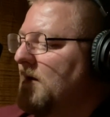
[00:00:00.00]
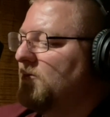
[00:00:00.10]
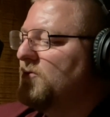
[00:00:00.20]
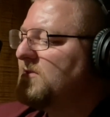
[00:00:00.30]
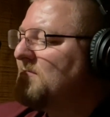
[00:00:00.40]

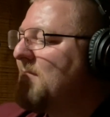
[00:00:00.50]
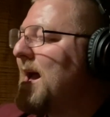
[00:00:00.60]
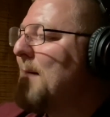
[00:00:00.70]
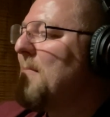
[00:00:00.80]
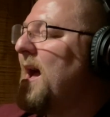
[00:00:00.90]
Losing
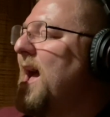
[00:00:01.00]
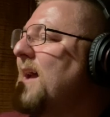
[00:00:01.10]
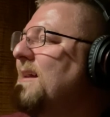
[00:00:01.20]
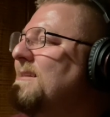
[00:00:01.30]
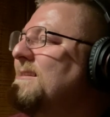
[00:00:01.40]
my
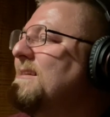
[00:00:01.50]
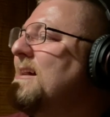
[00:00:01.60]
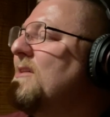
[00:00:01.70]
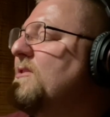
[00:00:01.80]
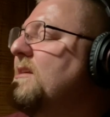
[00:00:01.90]
mind
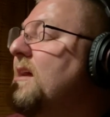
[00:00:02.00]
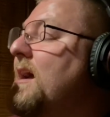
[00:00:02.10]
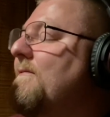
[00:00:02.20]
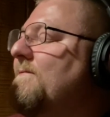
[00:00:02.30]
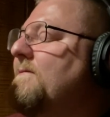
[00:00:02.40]
now that
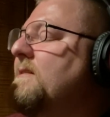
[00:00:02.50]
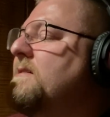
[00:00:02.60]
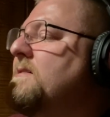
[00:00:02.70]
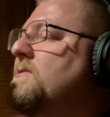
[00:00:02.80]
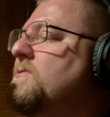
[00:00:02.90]
I
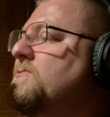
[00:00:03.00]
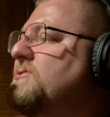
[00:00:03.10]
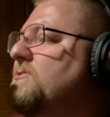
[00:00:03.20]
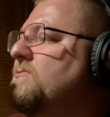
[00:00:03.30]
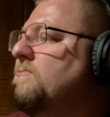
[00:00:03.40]
found you.